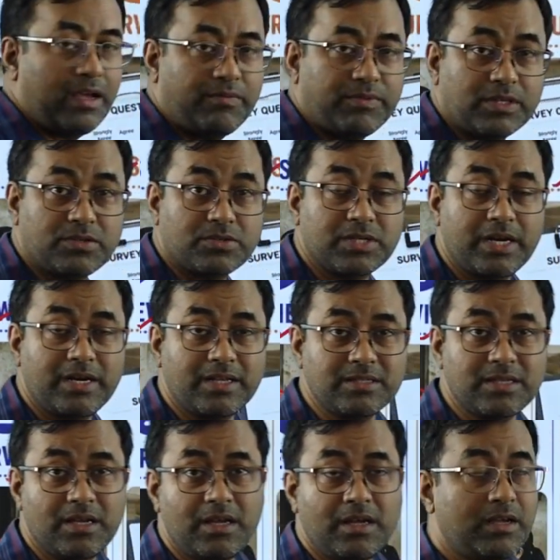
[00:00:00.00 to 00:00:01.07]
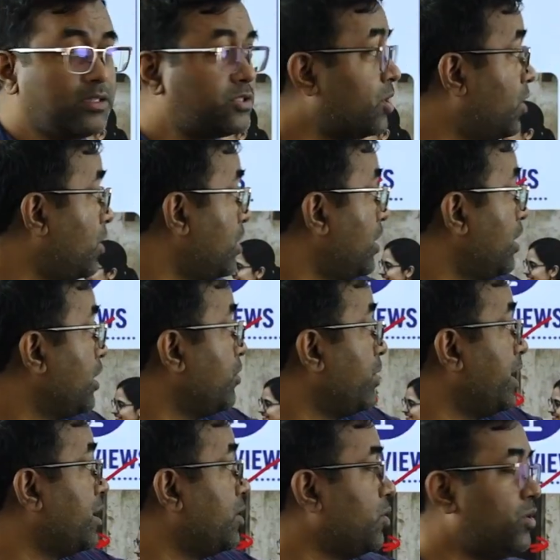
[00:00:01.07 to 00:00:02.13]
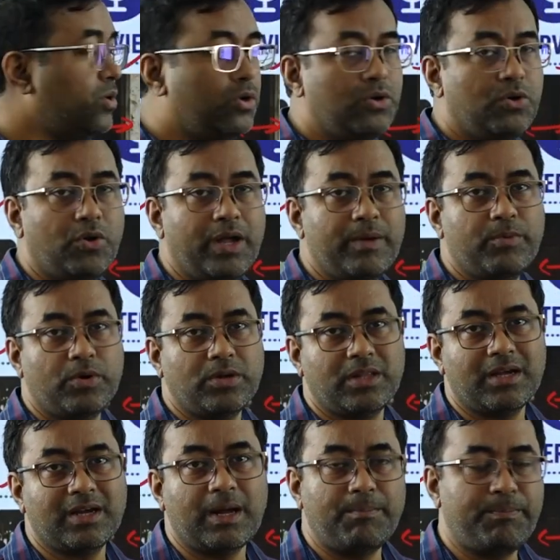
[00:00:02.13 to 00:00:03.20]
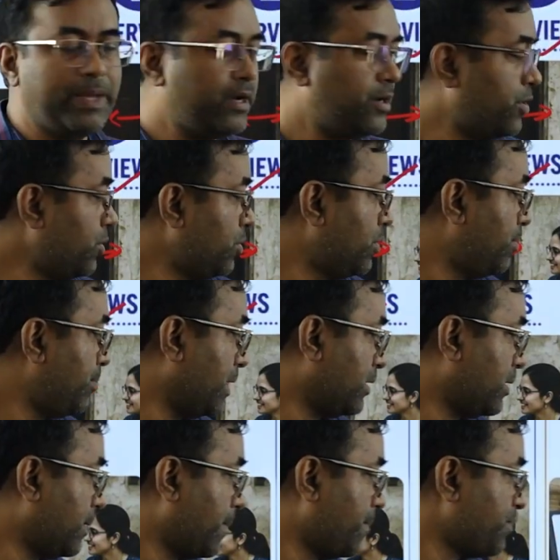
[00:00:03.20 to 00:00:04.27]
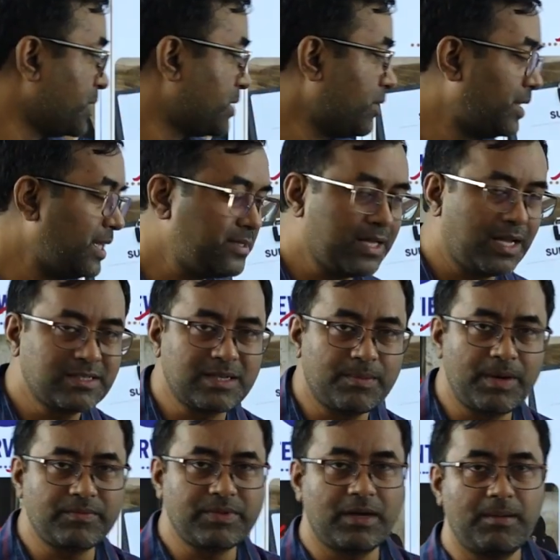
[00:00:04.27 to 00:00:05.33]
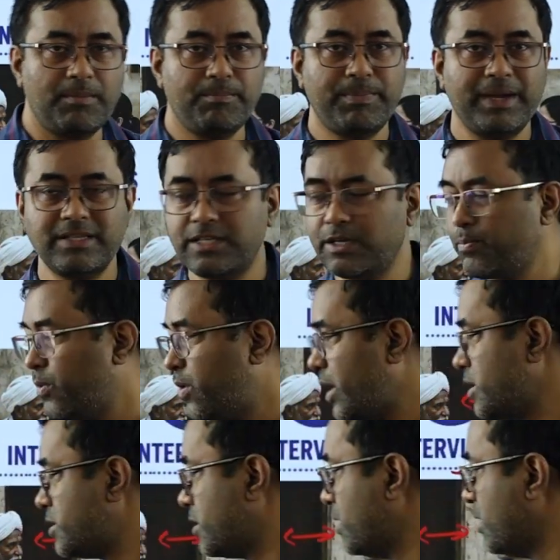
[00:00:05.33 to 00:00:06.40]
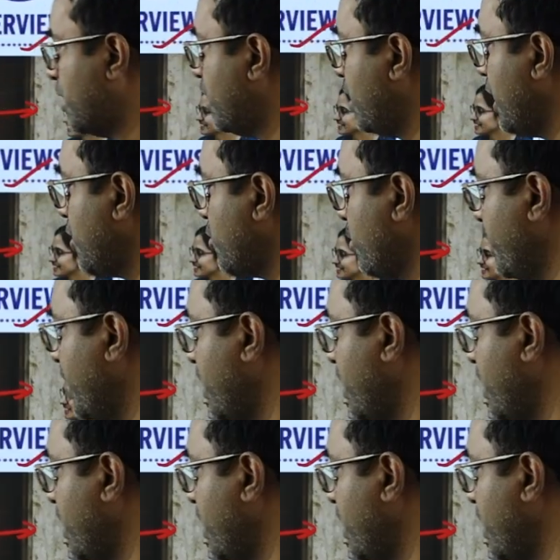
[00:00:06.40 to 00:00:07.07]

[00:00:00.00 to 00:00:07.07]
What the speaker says: of the societies, so you need to know about the comparative method. So these are some of the basic points need to be